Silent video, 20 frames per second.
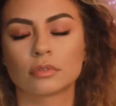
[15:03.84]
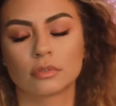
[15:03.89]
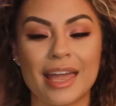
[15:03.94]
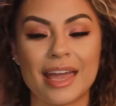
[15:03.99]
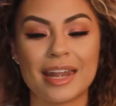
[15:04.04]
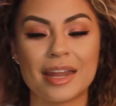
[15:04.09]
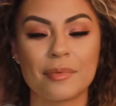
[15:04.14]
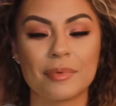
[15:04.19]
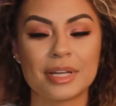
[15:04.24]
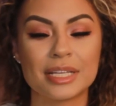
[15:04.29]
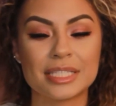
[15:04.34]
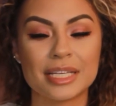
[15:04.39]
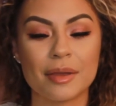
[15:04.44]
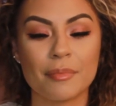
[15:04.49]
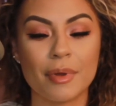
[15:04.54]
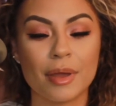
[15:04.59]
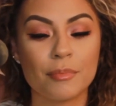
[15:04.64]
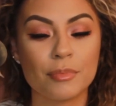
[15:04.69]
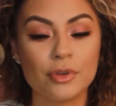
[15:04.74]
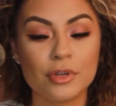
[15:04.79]
And I'm going to take
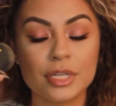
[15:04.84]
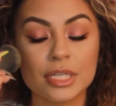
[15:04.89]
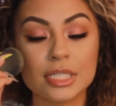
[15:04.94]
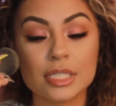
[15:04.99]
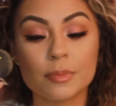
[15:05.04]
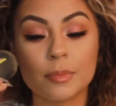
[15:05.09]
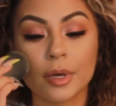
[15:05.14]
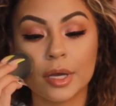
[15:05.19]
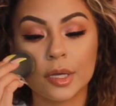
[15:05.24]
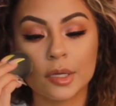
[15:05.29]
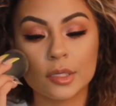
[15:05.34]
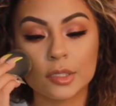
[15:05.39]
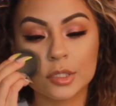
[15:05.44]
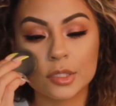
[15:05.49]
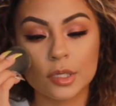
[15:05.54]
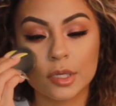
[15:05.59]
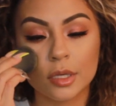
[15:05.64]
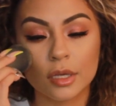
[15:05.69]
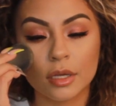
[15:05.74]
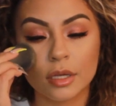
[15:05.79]
my beauty sponge
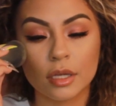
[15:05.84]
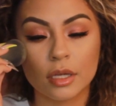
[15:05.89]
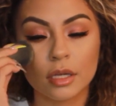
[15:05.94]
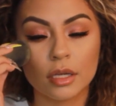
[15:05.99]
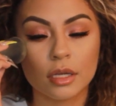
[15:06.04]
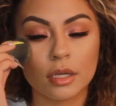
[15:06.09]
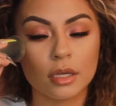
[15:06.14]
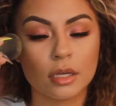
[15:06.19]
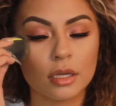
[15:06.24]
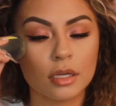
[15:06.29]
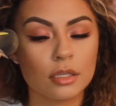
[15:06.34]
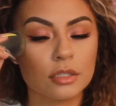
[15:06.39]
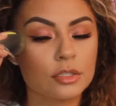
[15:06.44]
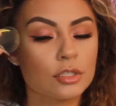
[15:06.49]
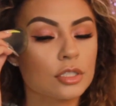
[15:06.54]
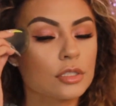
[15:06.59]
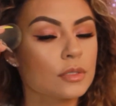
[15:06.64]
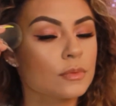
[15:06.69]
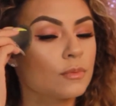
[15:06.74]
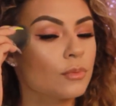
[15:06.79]
and
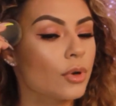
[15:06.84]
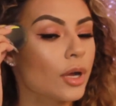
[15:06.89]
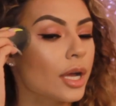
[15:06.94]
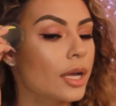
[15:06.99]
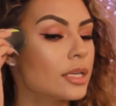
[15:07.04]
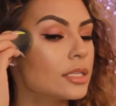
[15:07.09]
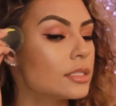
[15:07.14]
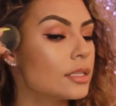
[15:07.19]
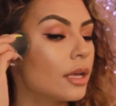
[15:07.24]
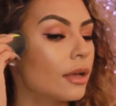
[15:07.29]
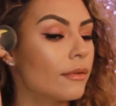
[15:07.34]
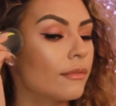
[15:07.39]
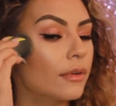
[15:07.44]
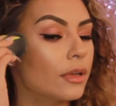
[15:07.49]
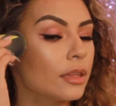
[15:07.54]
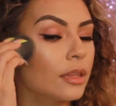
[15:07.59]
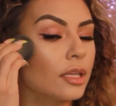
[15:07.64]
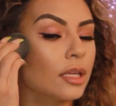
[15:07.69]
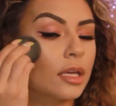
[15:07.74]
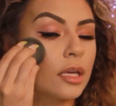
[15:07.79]
just press
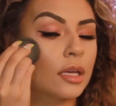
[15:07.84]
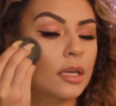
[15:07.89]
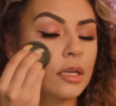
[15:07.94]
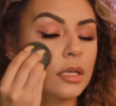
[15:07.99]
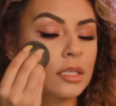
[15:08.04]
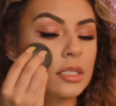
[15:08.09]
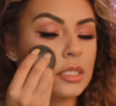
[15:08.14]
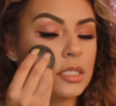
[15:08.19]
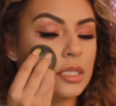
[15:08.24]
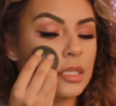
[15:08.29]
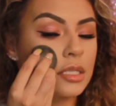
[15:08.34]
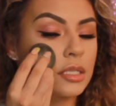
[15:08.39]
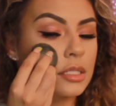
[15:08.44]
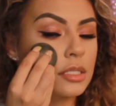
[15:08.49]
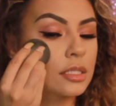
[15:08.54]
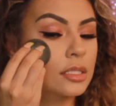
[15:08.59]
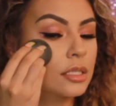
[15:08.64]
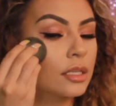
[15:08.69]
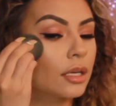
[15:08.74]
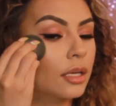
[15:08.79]
everything into the
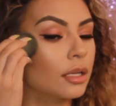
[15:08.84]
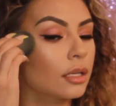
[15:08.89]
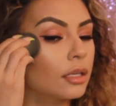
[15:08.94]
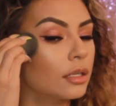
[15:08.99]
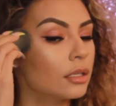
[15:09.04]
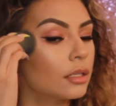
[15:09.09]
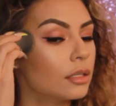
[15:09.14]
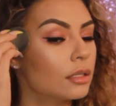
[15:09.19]
skin.